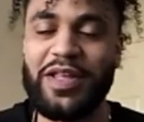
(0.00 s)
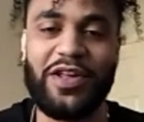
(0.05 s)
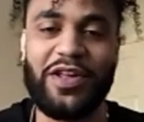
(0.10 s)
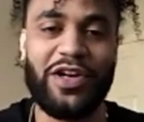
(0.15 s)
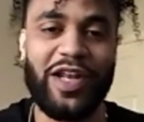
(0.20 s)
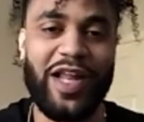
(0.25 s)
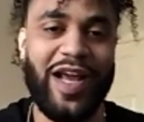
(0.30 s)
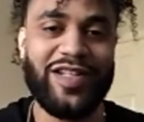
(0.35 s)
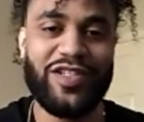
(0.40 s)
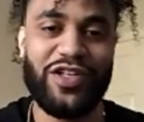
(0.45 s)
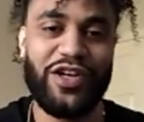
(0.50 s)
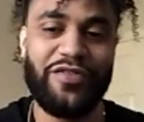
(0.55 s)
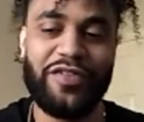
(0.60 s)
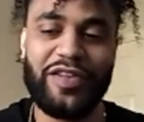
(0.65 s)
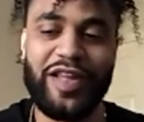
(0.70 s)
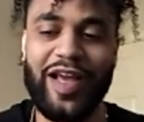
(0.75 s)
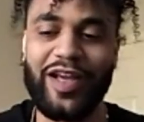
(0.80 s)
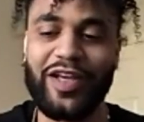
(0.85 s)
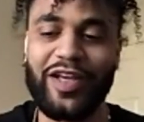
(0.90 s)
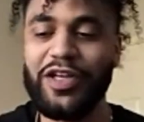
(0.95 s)
their lines aren't
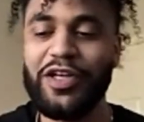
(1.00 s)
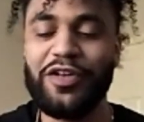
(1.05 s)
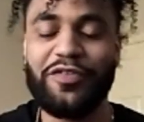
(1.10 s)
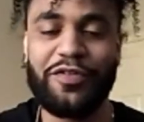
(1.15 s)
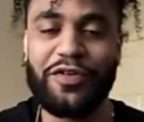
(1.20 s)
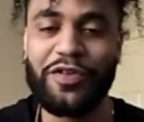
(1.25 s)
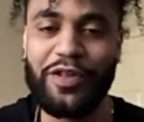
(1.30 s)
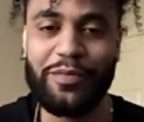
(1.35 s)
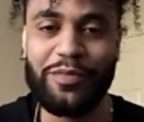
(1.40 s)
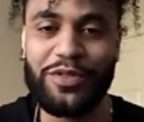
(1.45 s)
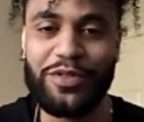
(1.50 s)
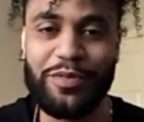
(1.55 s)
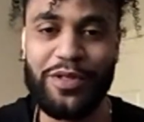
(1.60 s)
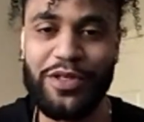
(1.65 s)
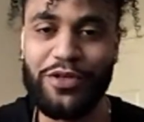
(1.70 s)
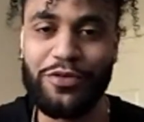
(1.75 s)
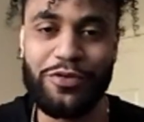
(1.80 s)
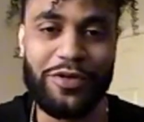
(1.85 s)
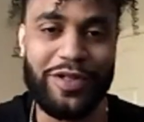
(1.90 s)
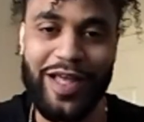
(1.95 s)
even that good for them to
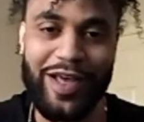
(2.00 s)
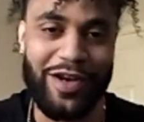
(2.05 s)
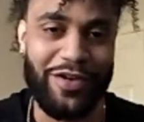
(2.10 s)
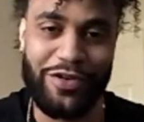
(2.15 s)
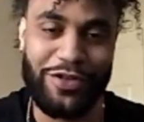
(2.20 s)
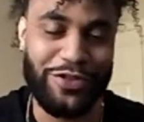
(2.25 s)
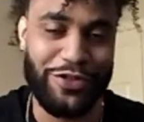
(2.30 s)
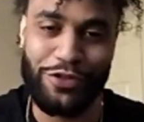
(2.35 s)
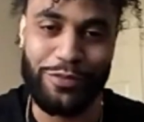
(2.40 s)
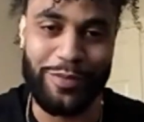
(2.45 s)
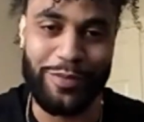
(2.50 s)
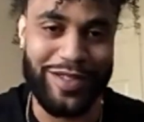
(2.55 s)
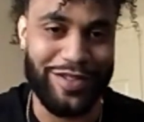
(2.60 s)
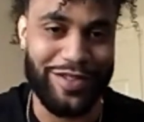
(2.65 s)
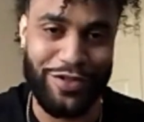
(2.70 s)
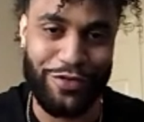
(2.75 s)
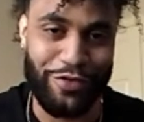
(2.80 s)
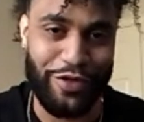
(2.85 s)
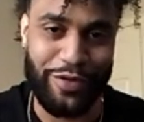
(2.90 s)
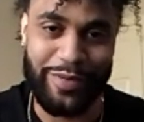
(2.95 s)
be doing that on their 2 mans
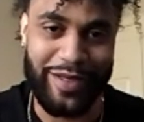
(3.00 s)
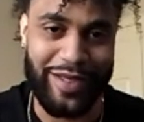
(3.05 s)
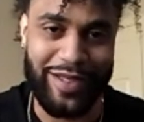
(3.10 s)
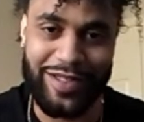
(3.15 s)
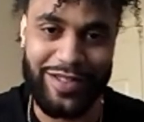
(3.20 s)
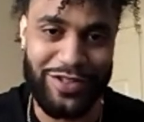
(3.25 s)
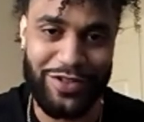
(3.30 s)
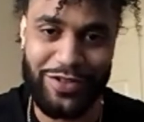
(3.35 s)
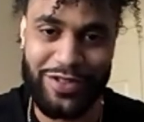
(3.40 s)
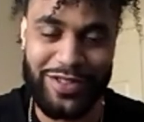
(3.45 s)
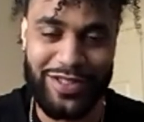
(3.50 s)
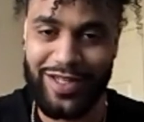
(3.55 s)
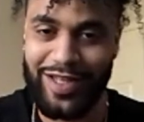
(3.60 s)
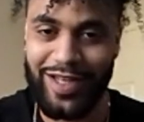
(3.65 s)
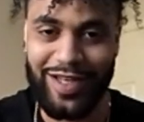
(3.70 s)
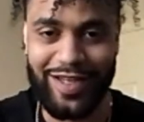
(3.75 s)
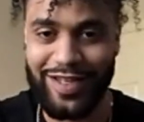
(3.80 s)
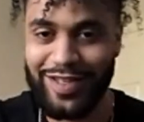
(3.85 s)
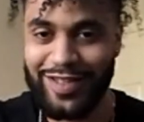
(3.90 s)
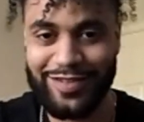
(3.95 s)
and 3 mans. So it's
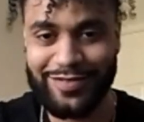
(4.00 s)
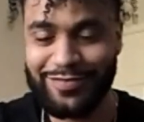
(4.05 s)
like,